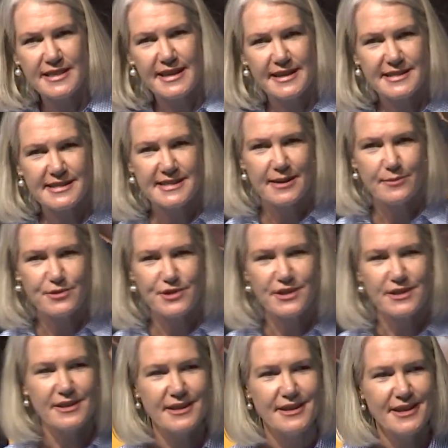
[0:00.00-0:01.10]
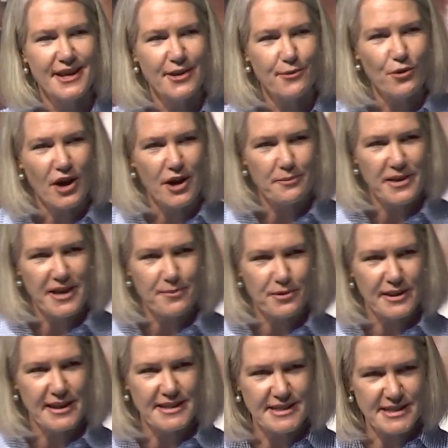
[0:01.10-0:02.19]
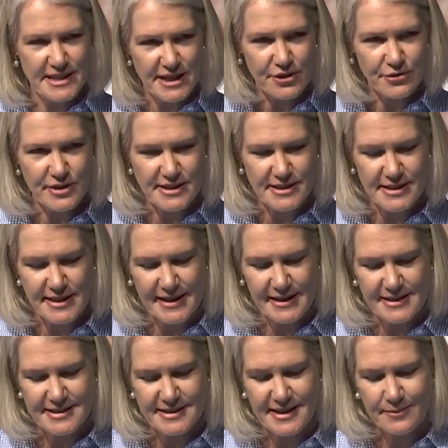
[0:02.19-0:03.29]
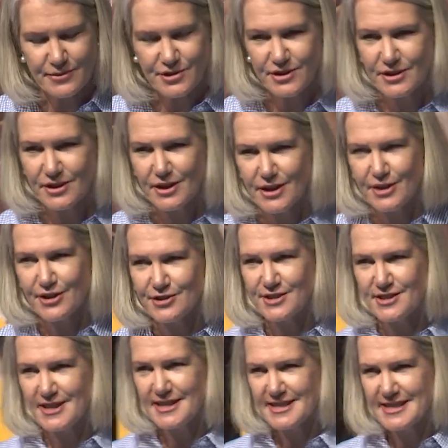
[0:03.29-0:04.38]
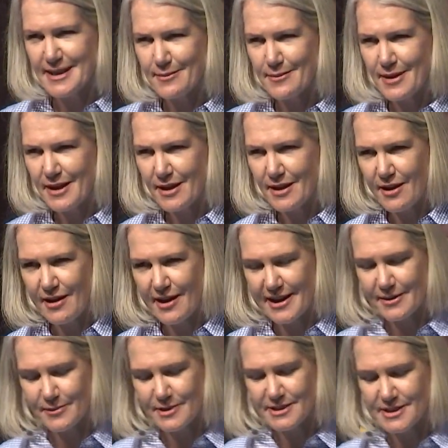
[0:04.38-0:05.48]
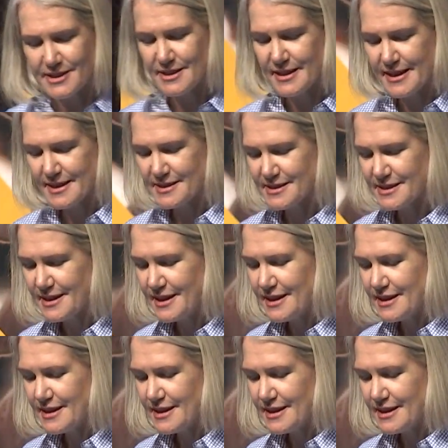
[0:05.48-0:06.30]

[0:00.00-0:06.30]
their consumption and why people are decreasing their consumption, you'll see some alignment in this.